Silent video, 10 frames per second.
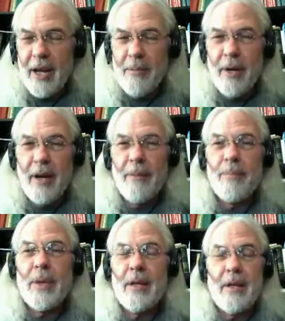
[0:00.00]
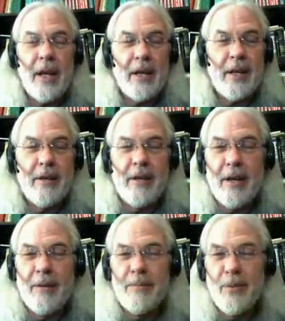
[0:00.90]
time, Tech, and
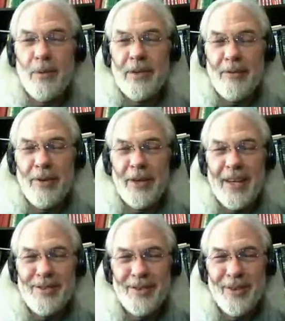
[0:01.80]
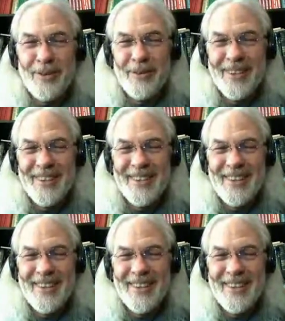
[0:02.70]
we'll definitely catch you soon.